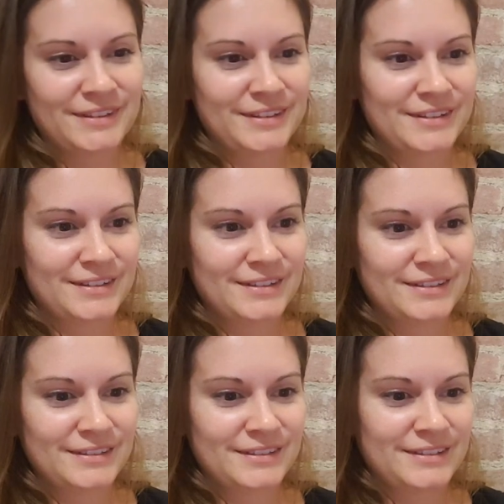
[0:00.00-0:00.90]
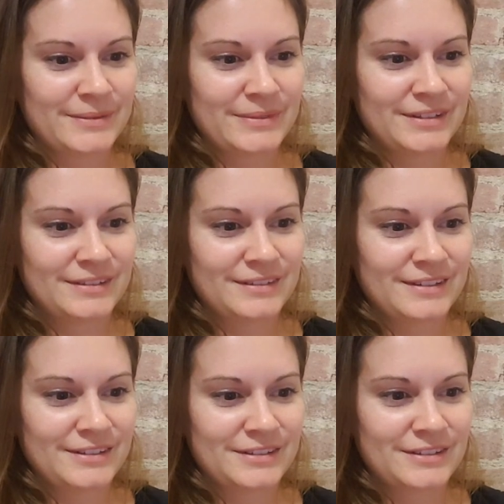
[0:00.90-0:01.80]
as something
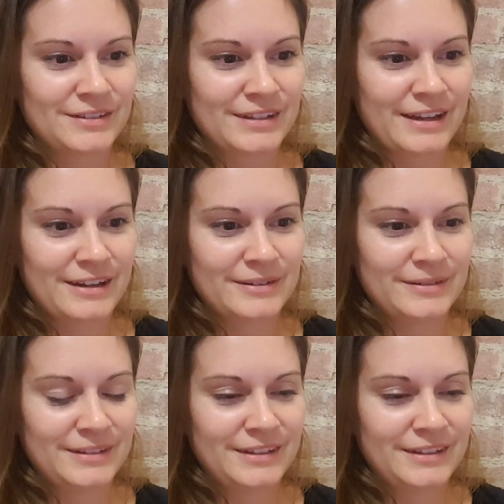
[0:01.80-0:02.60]
else to look at